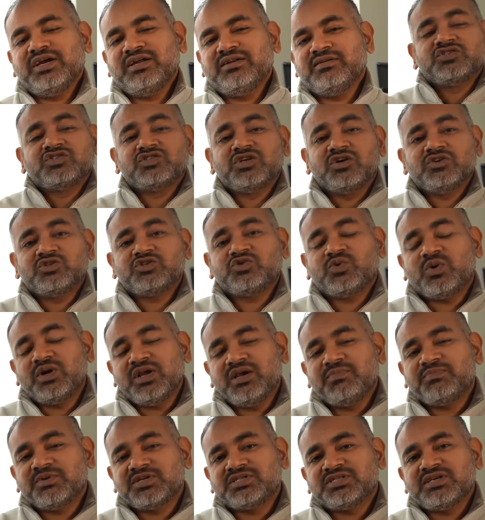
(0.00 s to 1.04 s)
So
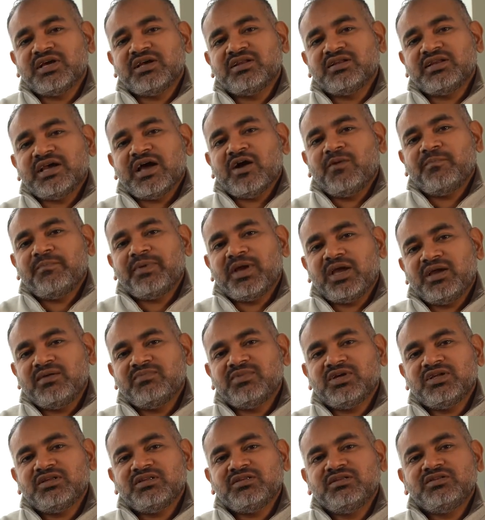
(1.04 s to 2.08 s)
20% down
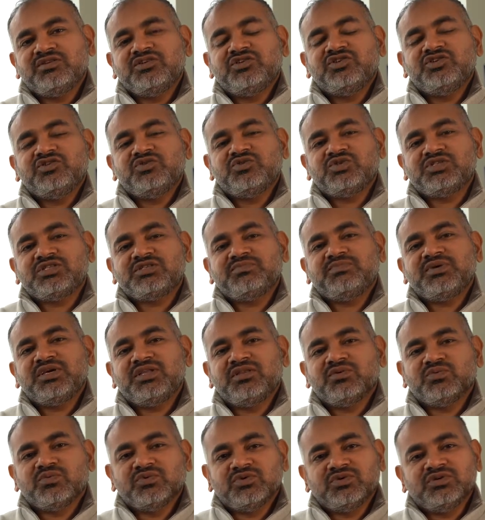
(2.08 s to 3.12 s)
payment used to be
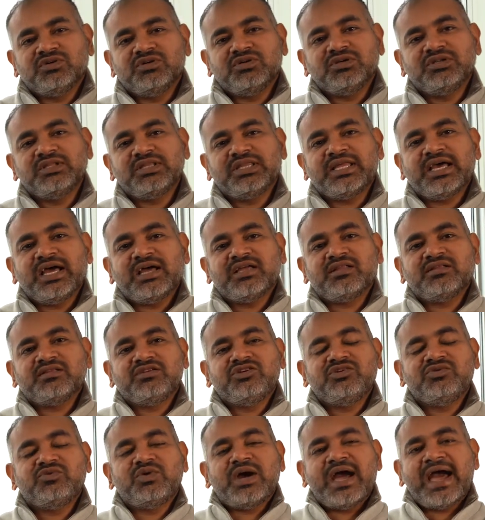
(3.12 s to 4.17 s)
the rule that
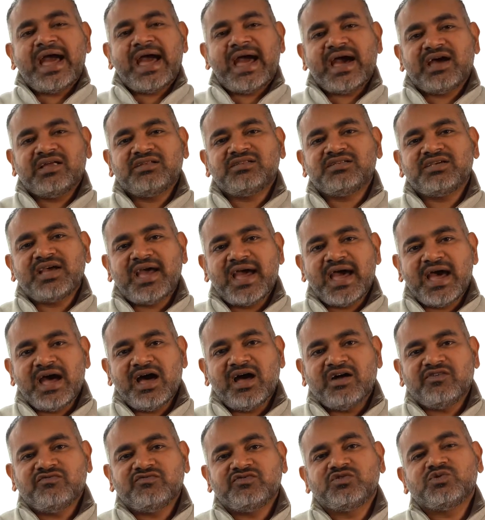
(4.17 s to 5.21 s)
you had to
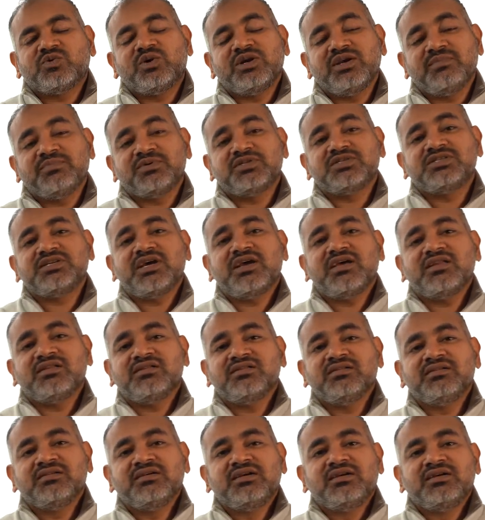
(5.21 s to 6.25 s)
have 20%
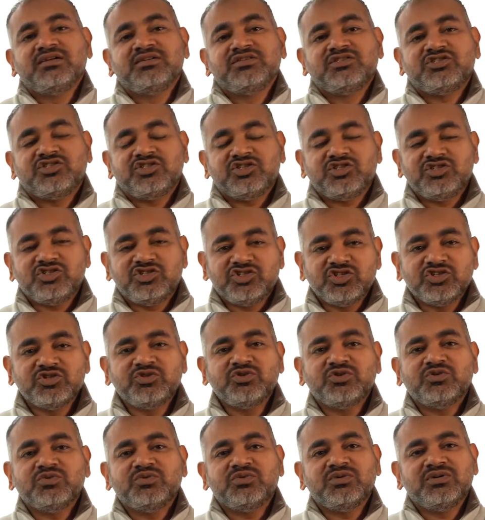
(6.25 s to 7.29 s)
to
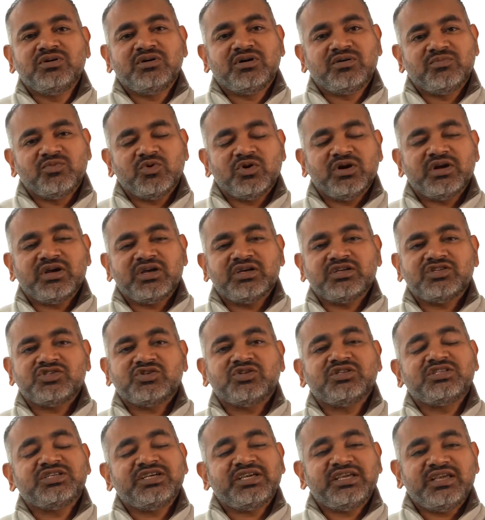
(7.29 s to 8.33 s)
do a mortgage
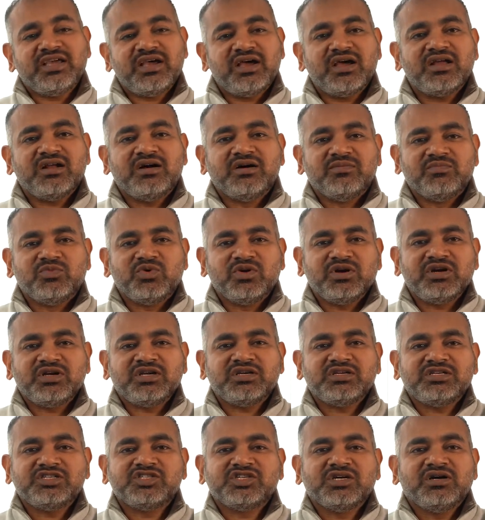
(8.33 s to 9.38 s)
or to get a
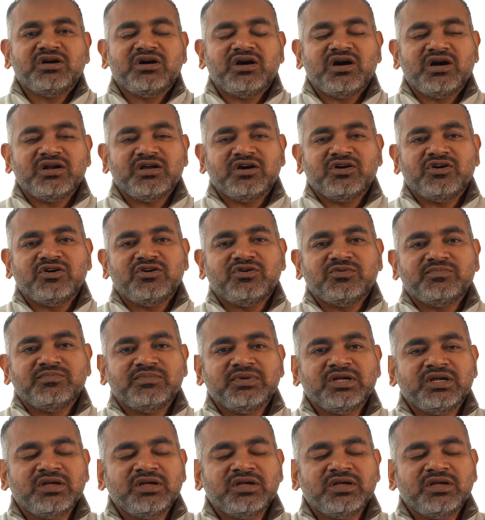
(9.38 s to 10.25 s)
mortgage on a home.